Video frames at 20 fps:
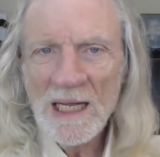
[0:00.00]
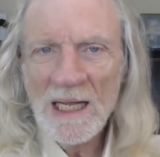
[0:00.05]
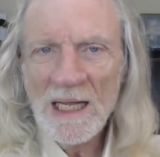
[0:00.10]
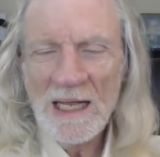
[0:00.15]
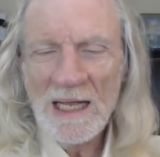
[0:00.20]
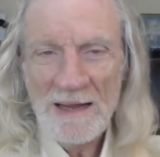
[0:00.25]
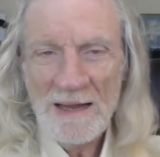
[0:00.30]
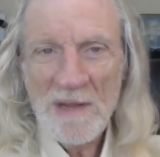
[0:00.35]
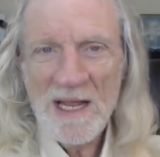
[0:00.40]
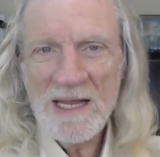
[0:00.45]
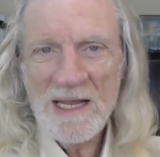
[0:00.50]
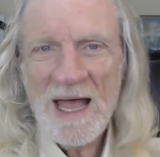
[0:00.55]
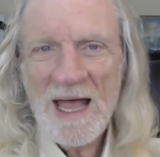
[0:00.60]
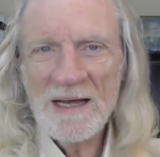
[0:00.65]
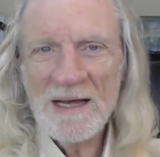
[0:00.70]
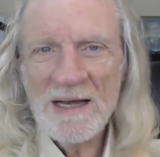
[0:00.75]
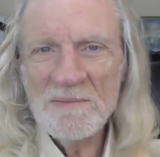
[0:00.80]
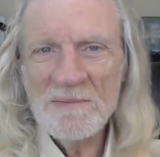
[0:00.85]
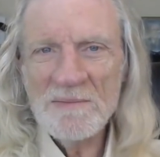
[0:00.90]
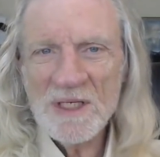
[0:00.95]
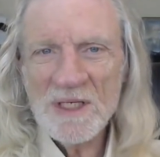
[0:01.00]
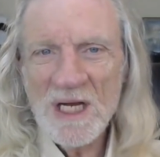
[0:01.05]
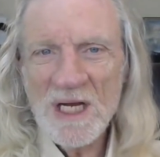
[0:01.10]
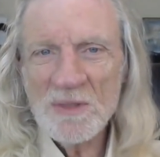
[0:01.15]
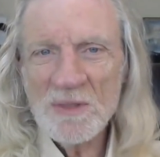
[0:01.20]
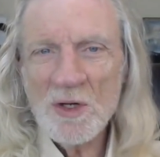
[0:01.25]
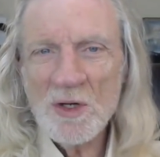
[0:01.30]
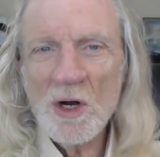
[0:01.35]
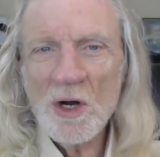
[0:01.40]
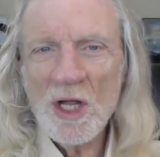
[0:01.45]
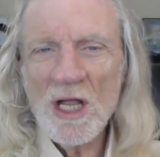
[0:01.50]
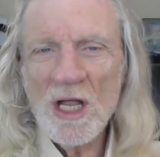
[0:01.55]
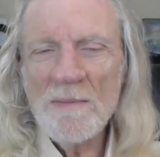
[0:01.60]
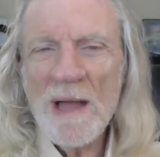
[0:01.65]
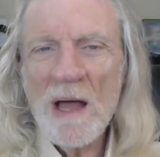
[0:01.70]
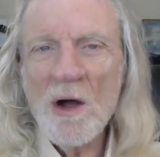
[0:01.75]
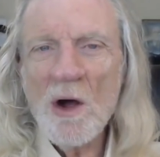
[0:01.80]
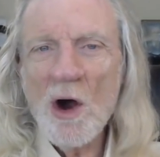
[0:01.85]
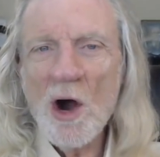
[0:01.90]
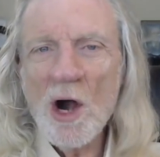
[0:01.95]
And Mike Adams keeps talking
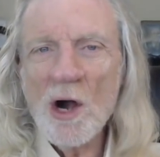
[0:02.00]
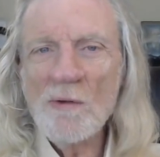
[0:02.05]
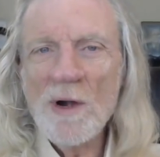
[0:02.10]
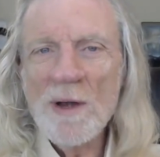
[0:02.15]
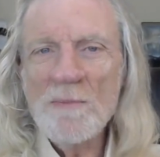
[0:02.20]
about our